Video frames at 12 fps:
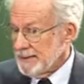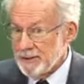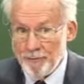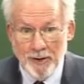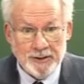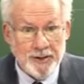this
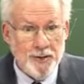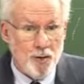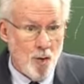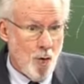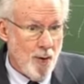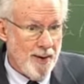verse in the
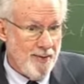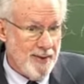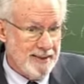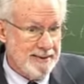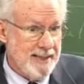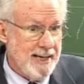Quran
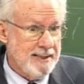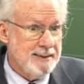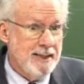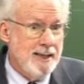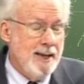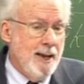that says,